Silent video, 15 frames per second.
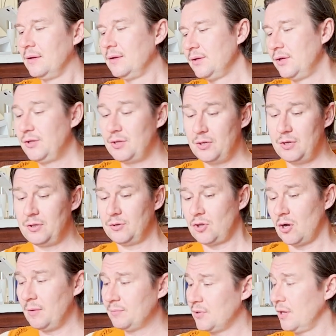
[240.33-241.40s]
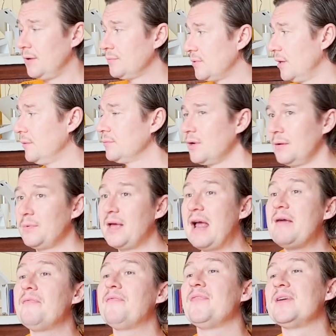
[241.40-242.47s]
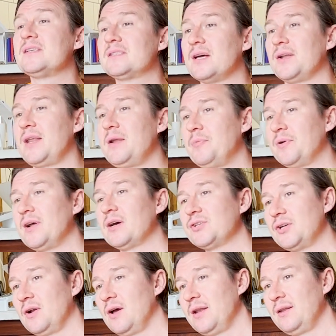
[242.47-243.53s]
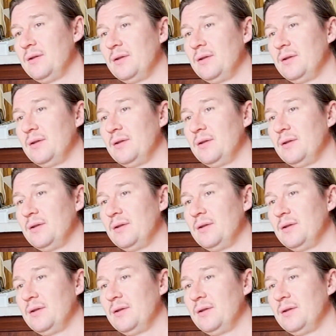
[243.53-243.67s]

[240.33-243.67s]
You dollop. Everything's done in the production line.